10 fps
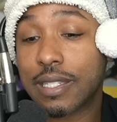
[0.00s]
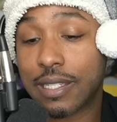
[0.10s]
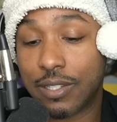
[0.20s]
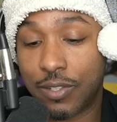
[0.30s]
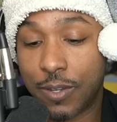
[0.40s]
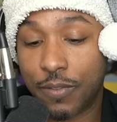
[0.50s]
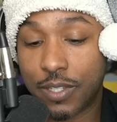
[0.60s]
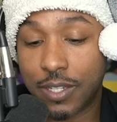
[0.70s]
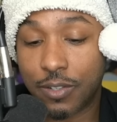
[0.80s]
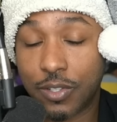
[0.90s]
because you know if you
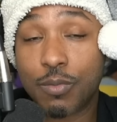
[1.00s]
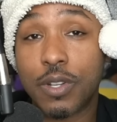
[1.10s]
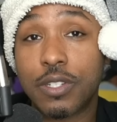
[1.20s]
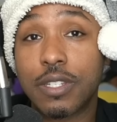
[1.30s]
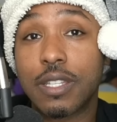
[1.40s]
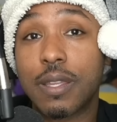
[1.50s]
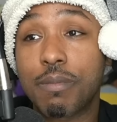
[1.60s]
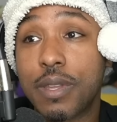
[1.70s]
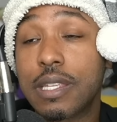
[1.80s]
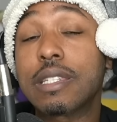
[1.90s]
stare too much into the
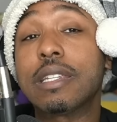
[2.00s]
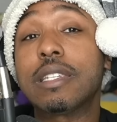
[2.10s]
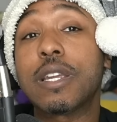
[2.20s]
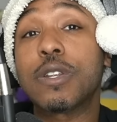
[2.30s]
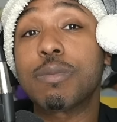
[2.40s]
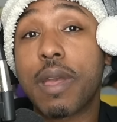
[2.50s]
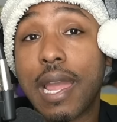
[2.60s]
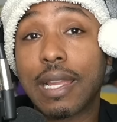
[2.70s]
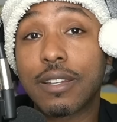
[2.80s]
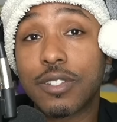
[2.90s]
abyss, it stares
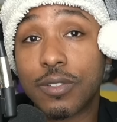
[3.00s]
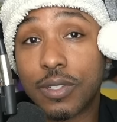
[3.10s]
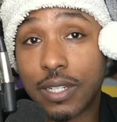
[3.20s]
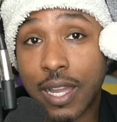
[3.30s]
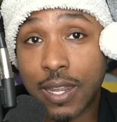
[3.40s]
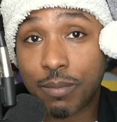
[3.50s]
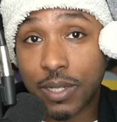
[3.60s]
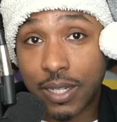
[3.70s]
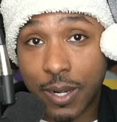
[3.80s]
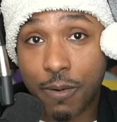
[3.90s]
back at you. You got to be
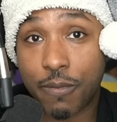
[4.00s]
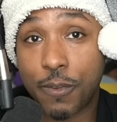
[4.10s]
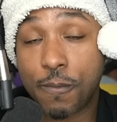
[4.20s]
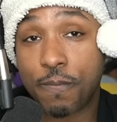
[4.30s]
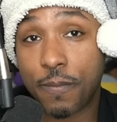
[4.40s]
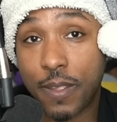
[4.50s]
careful.